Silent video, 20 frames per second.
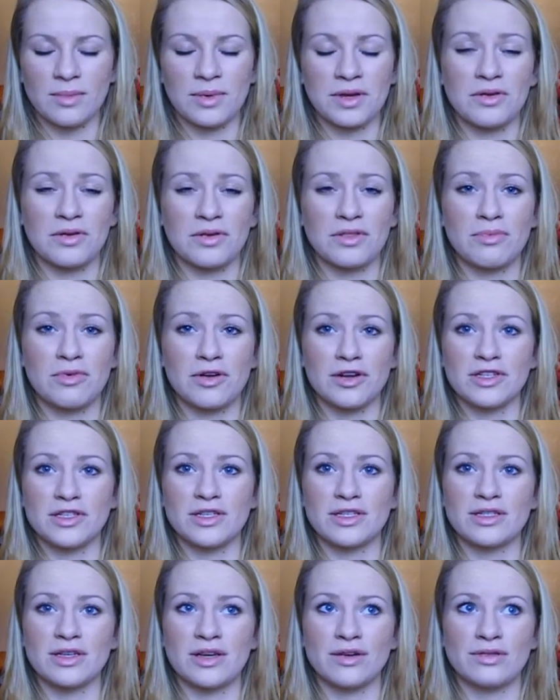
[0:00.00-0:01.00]
Oh my god, the
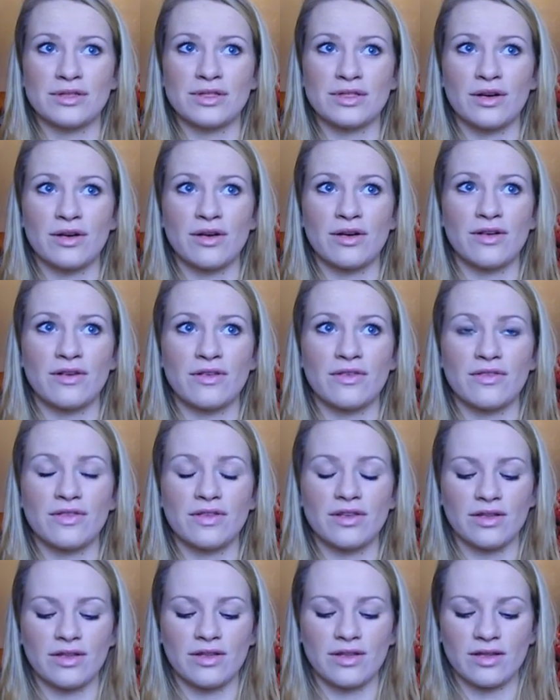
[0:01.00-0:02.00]
brush is so
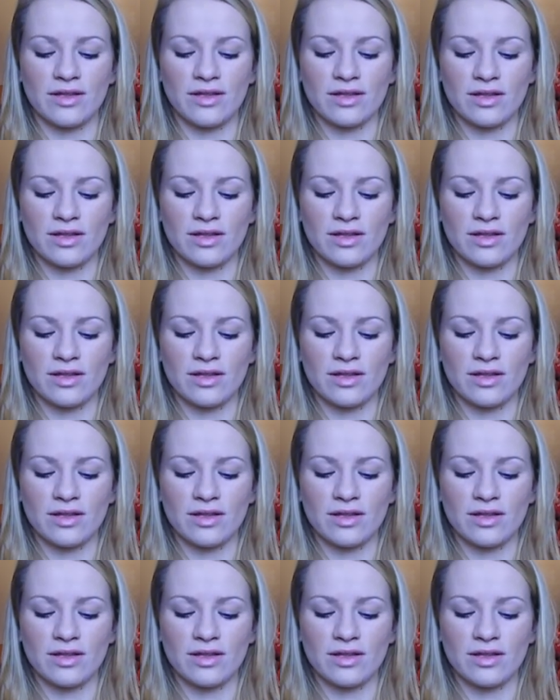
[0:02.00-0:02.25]
soft.